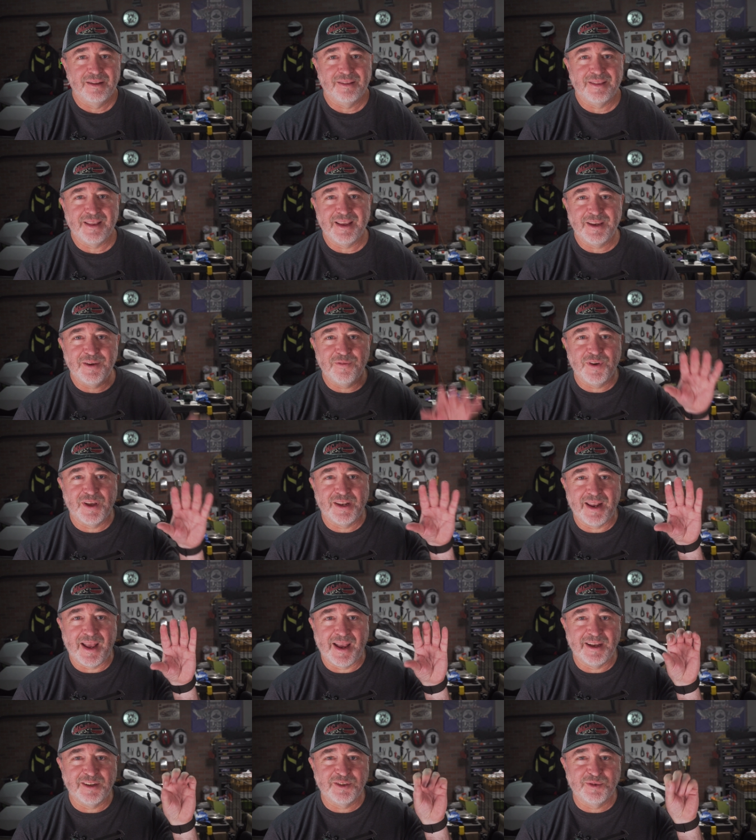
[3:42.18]
Think of it
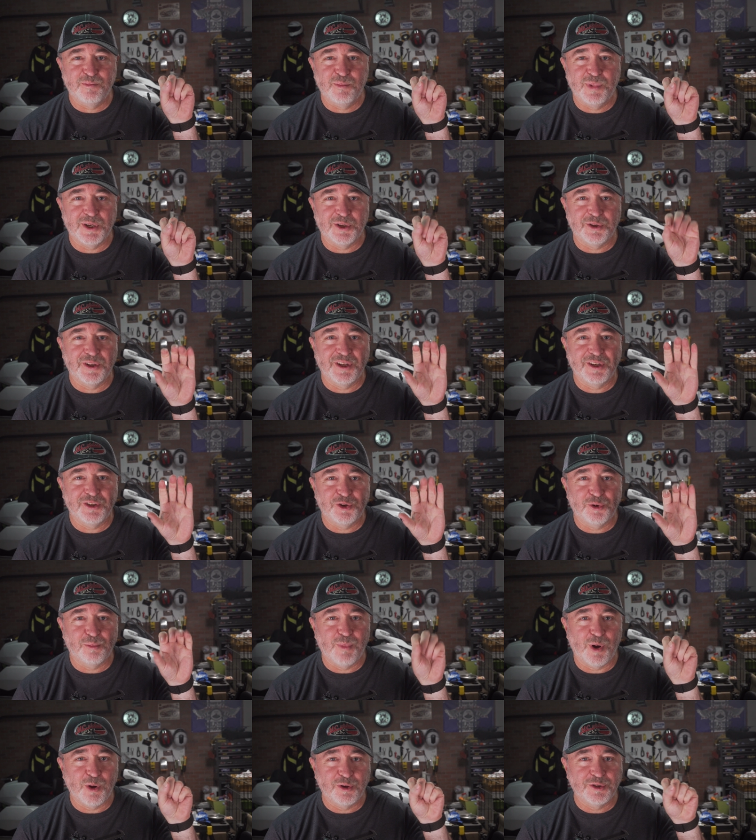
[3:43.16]
as building your
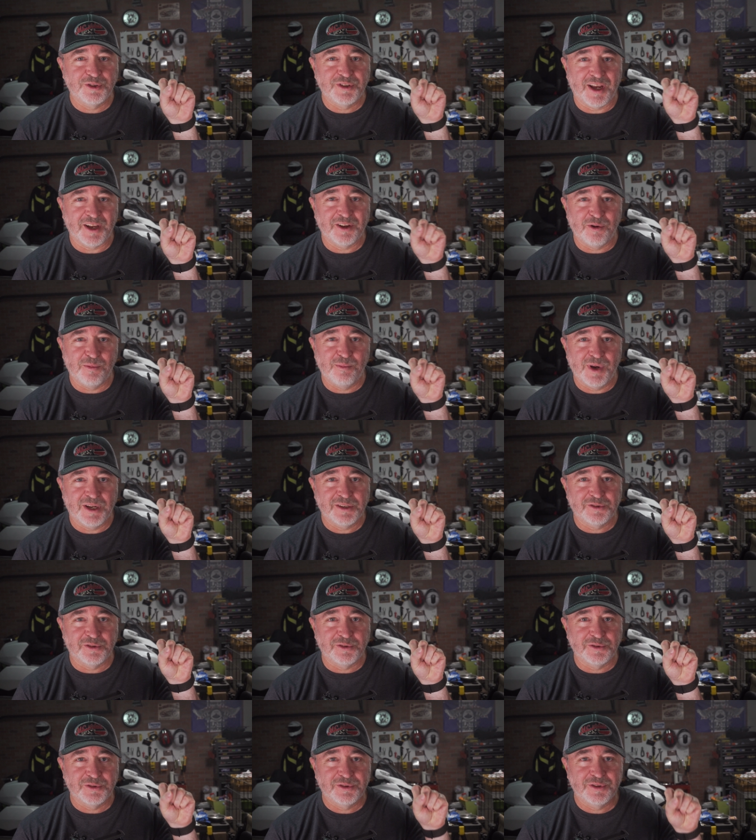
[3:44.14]
motorcycle
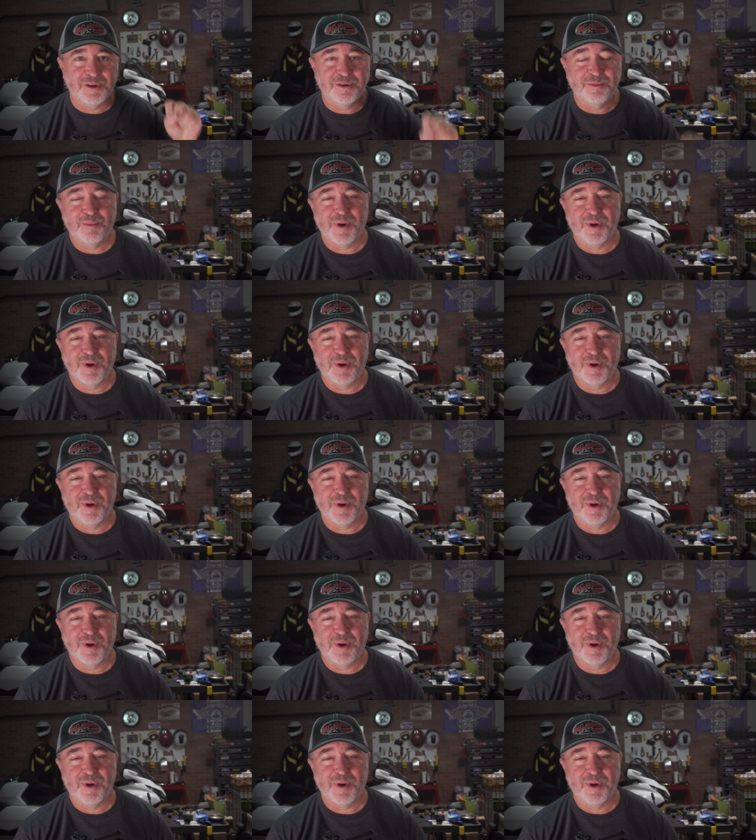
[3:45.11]
muscles